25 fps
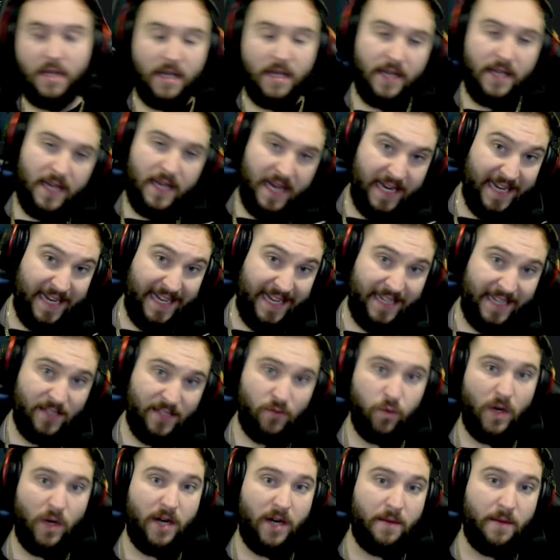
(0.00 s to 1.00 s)
It is
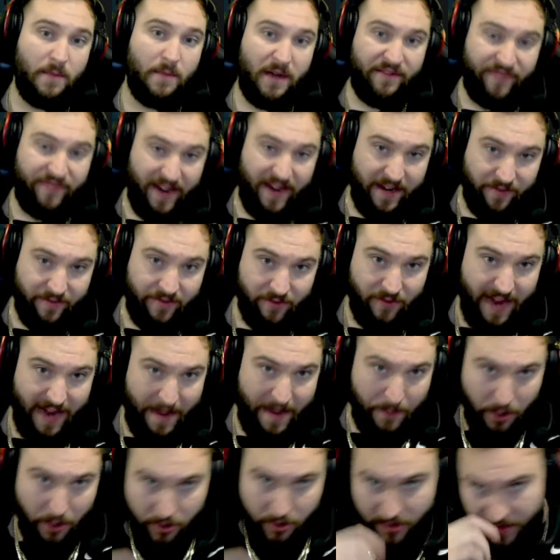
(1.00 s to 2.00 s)
one of my favorite
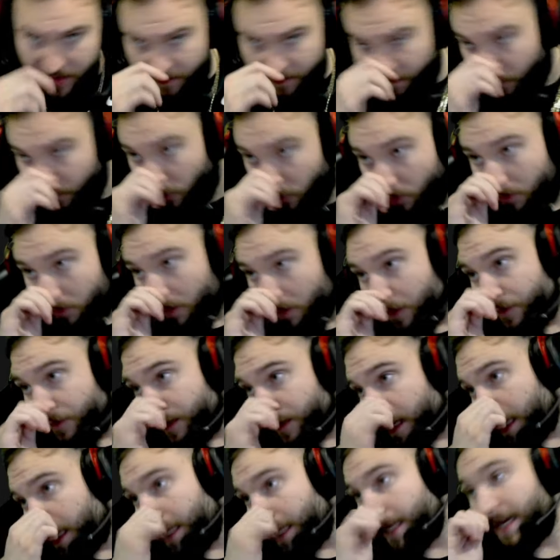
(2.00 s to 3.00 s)
ammos for
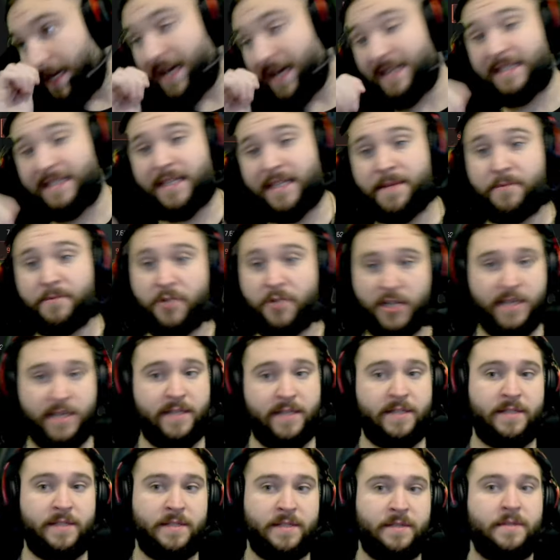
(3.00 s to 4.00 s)
the
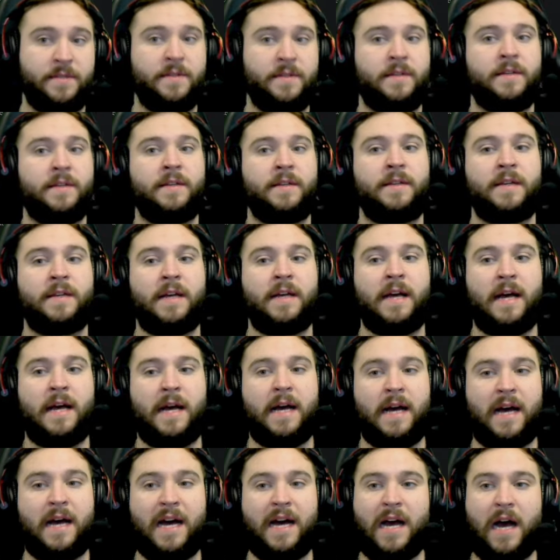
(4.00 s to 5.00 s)
SMGs.
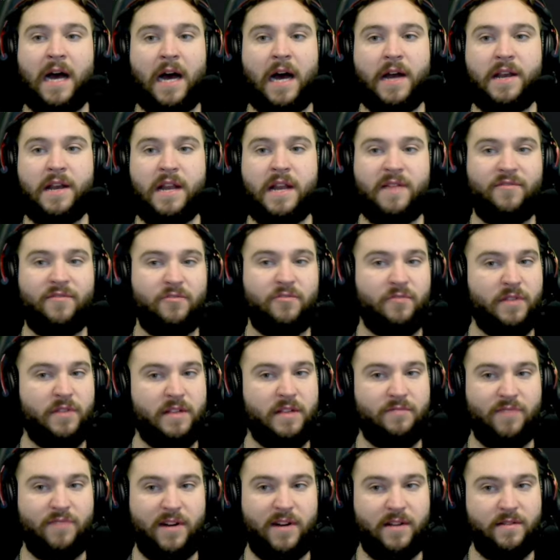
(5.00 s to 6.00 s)
I'd never really
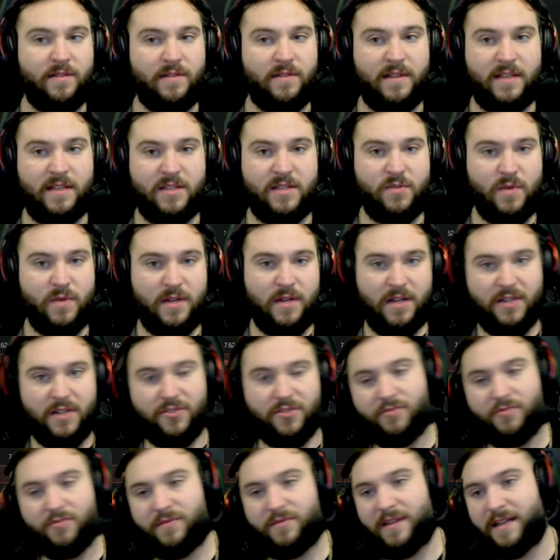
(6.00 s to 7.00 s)
run it this one. I
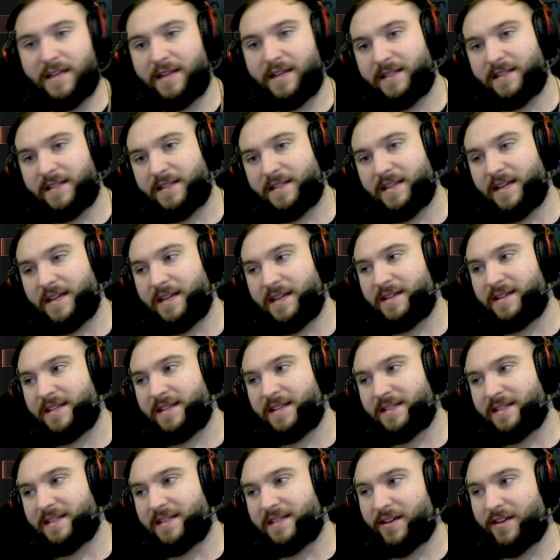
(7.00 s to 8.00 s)
don't think it's
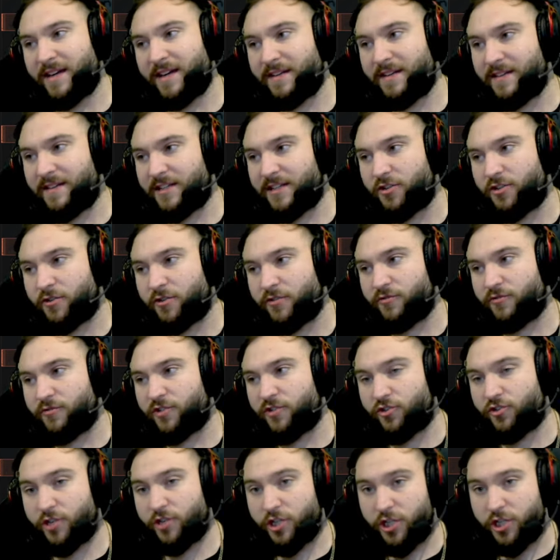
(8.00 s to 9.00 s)
necessary unless you're in
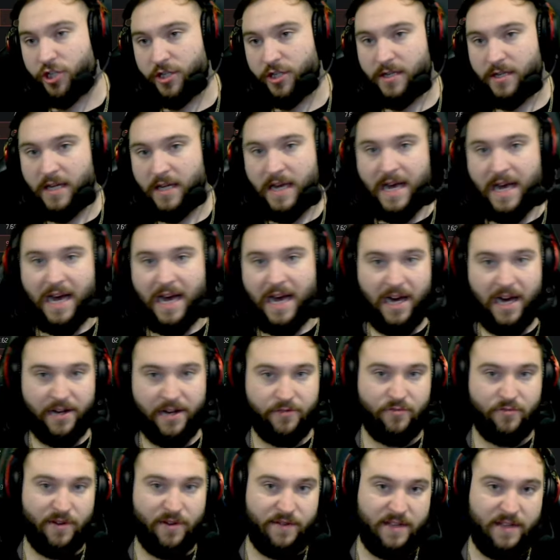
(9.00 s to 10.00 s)
restriction.
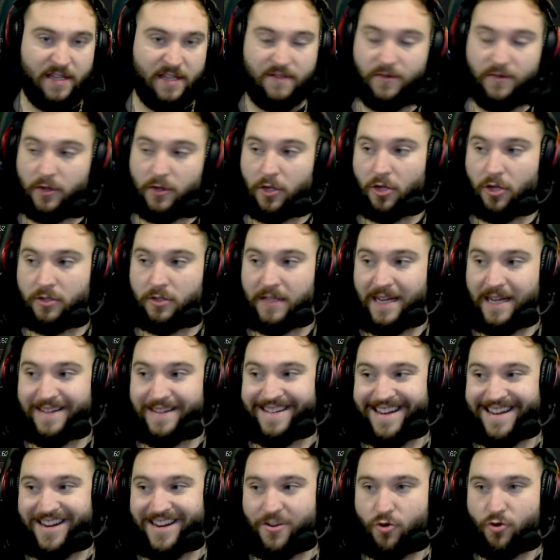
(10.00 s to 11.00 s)
I'd run this for lockdown
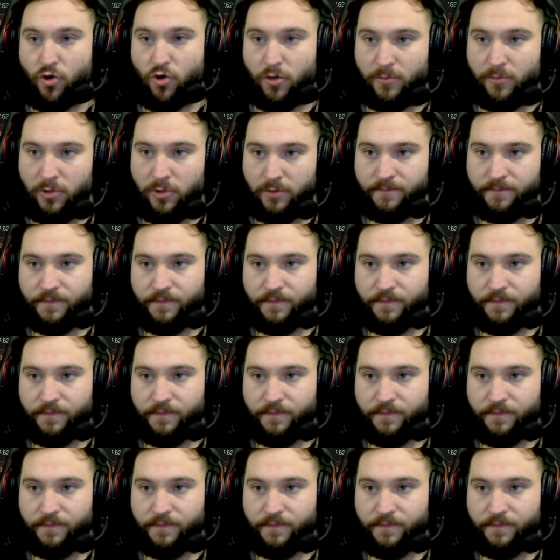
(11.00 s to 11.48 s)
and normal.